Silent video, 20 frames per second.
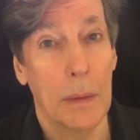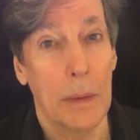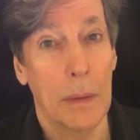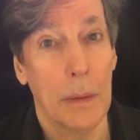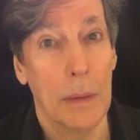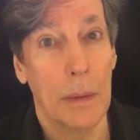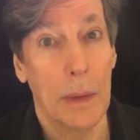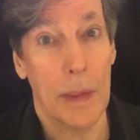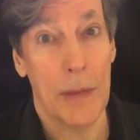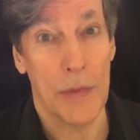
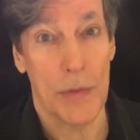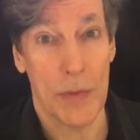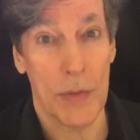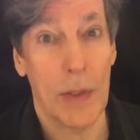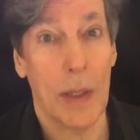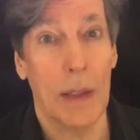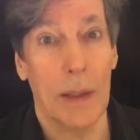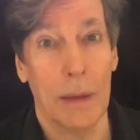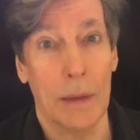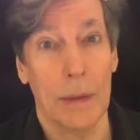And
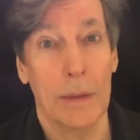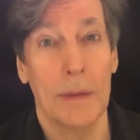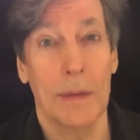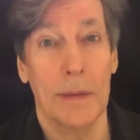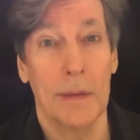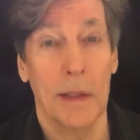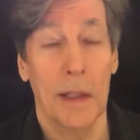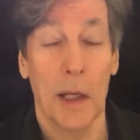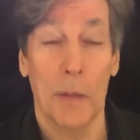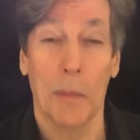sex.
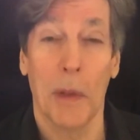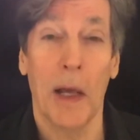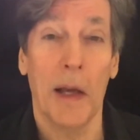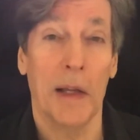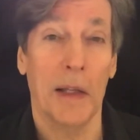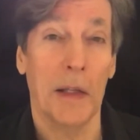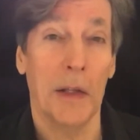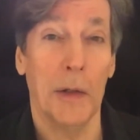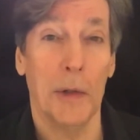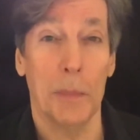I'm lying
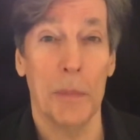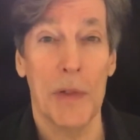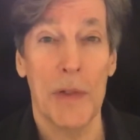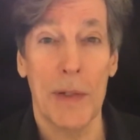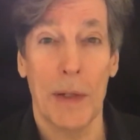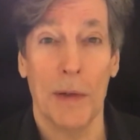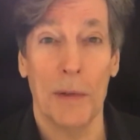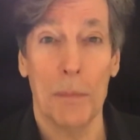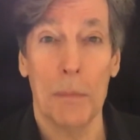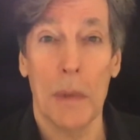here
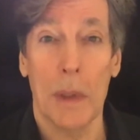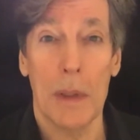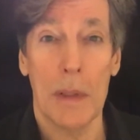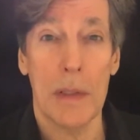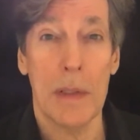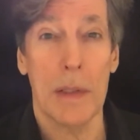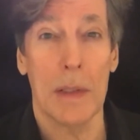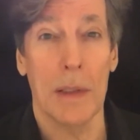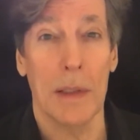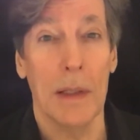beside
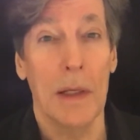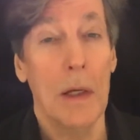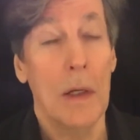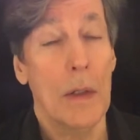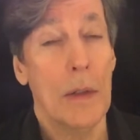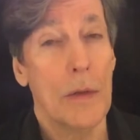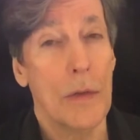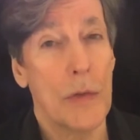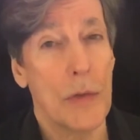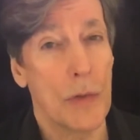Marcy.
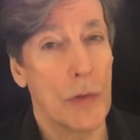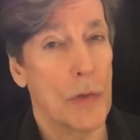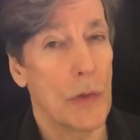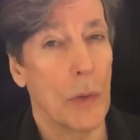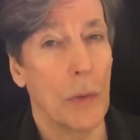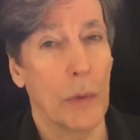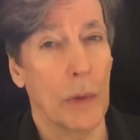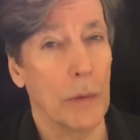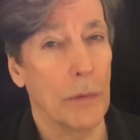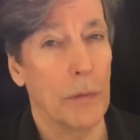So
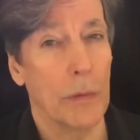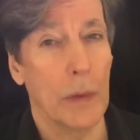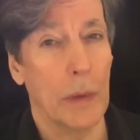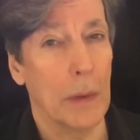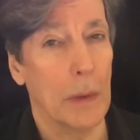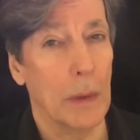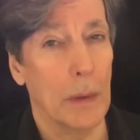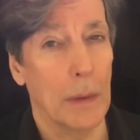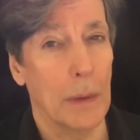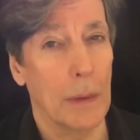
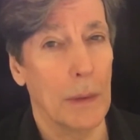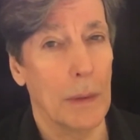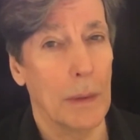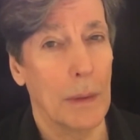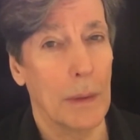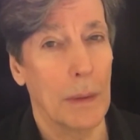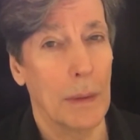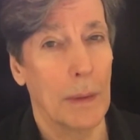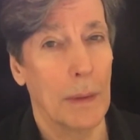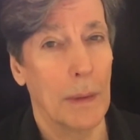convenient.
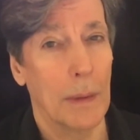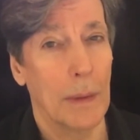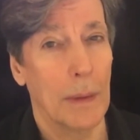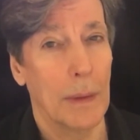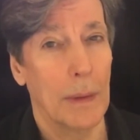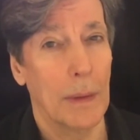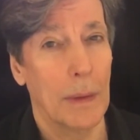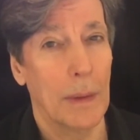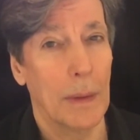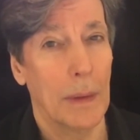
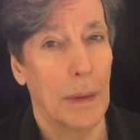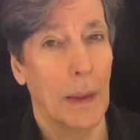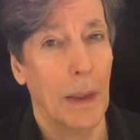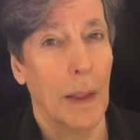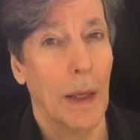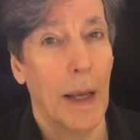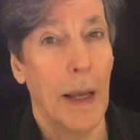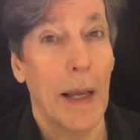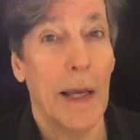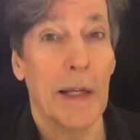
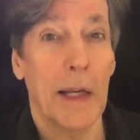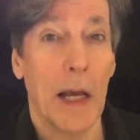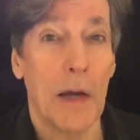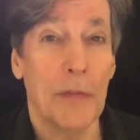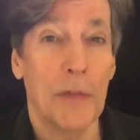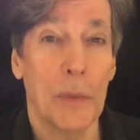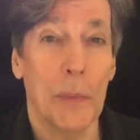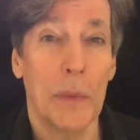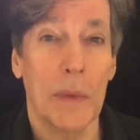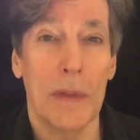And
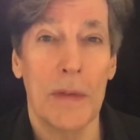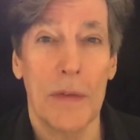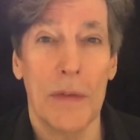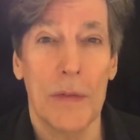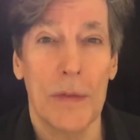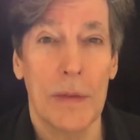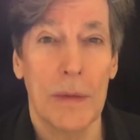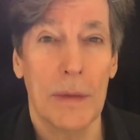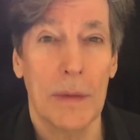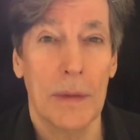afterwards,
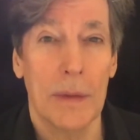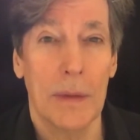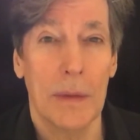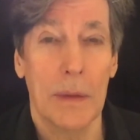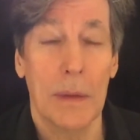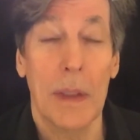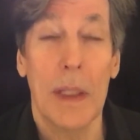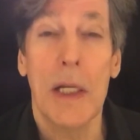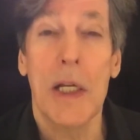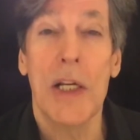
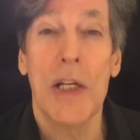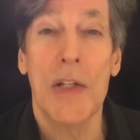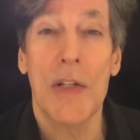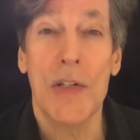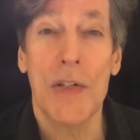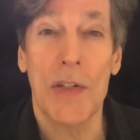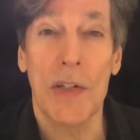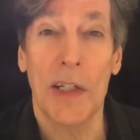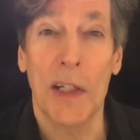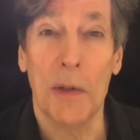
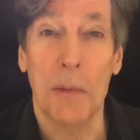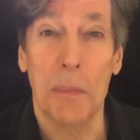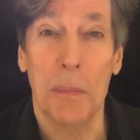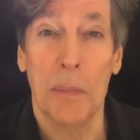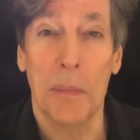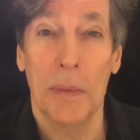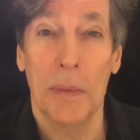sleep.